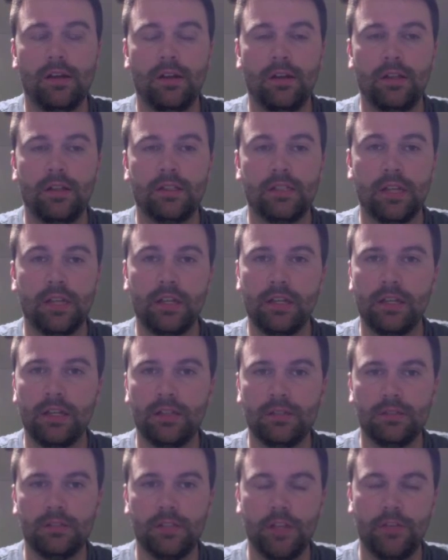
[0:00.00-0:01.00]

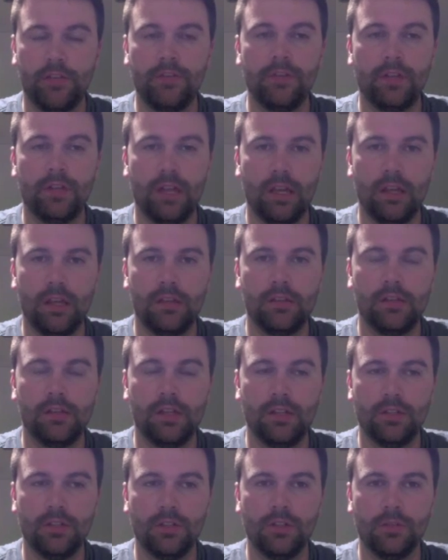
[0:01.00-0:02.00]
Sunday, if you can,
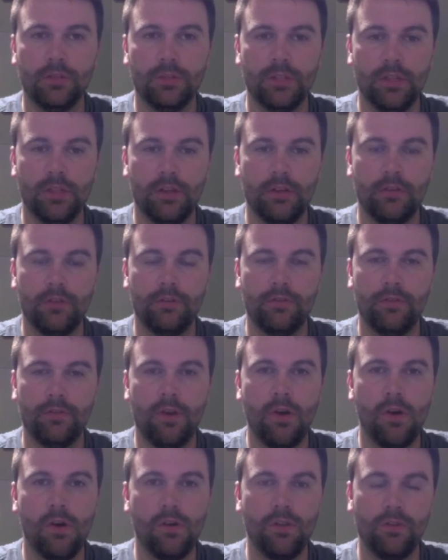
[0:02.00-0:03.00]
in terms of
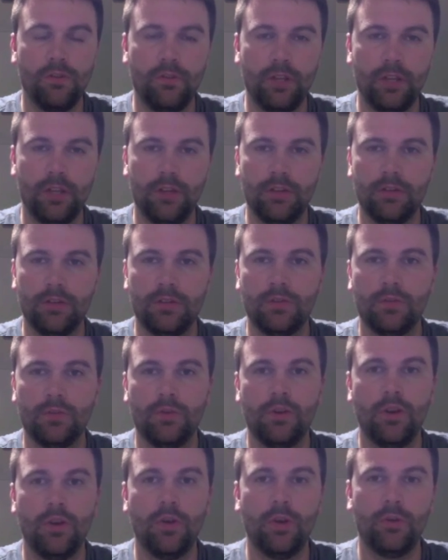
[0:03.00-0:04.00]
all the videos,
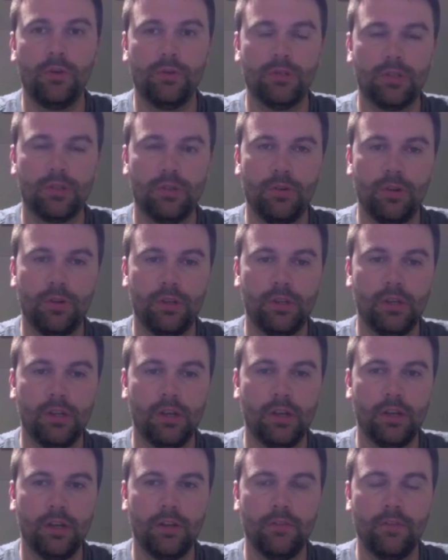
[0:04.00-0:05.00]
knowing what's going
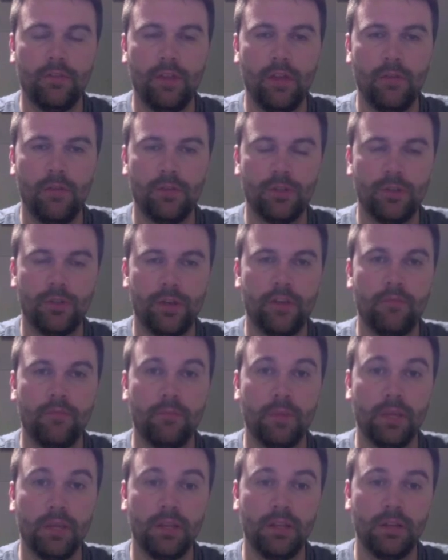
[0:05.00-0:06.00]
on. So you have
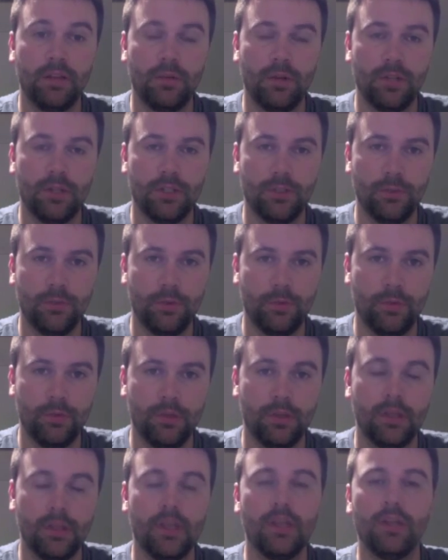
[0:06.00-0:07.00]
Monday to watch the
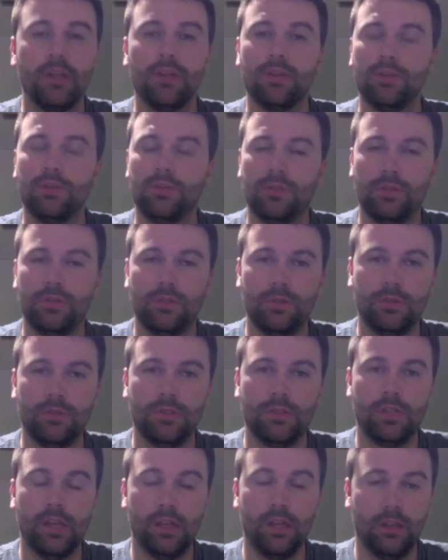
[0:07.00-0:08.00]
Wimba,
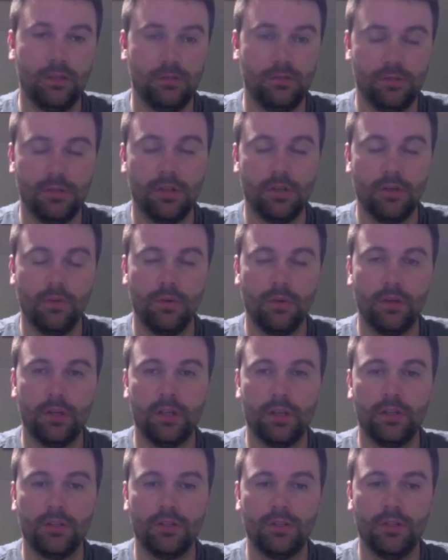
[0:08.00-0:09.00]
Tuesday, and start
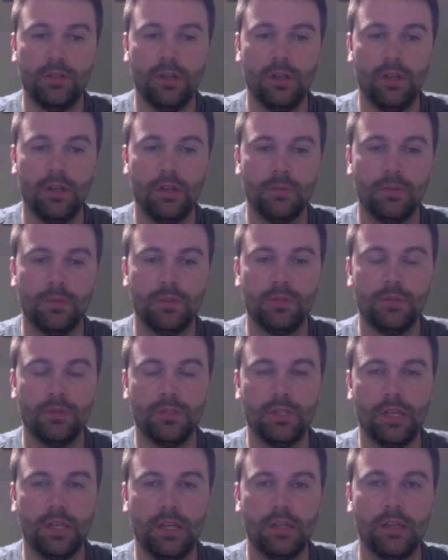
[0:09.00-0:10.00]
working
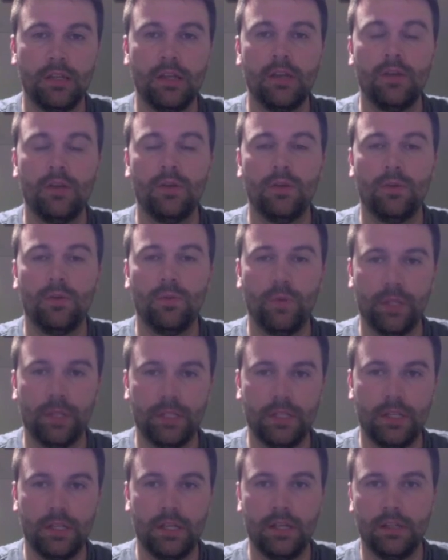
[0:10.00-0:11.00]
Tuesday,
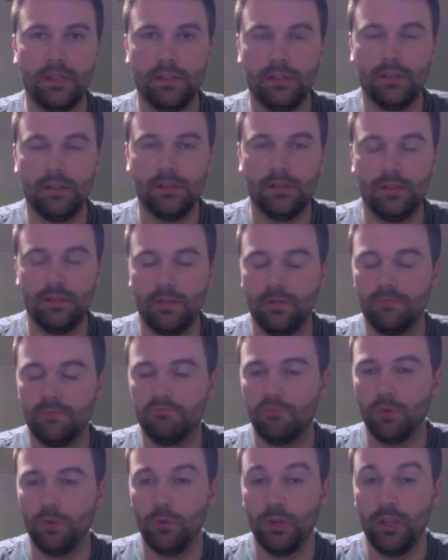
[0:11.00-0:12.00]
Wednesday to
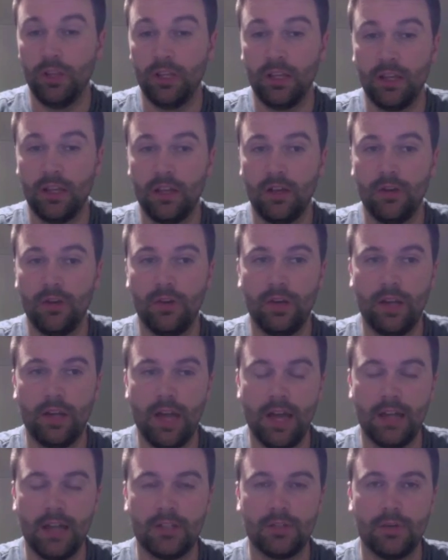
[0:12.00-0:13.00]
really get going,
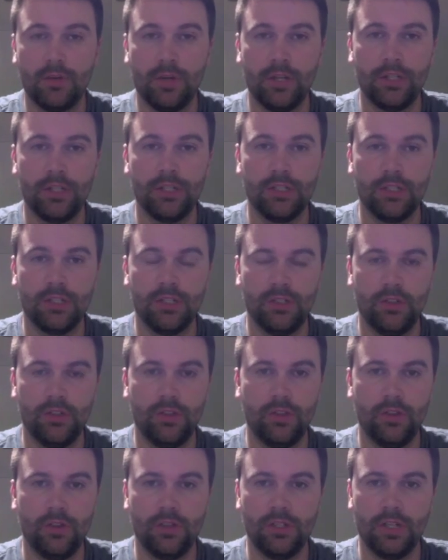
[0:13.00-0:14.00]
ask questions, and then
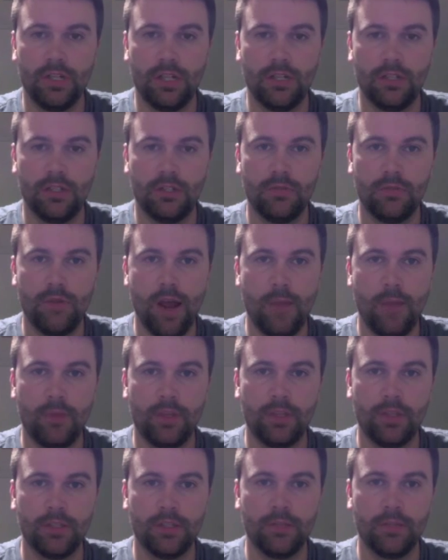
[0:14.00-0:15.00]
Thursday just to wrap
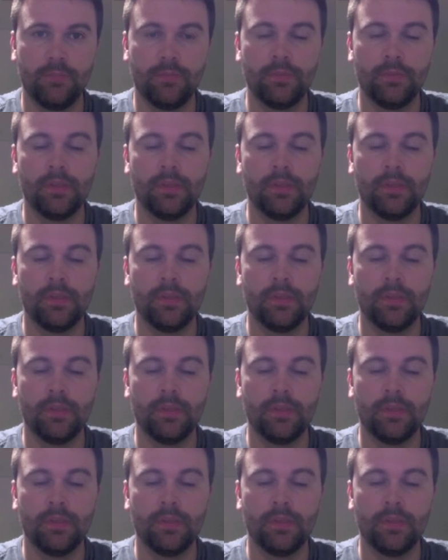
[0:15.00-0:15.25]
things up.